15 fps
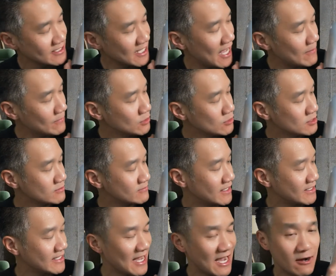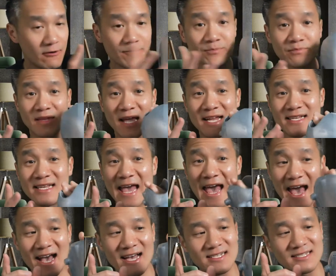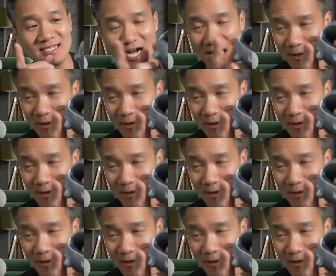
that I'm using right now and it has the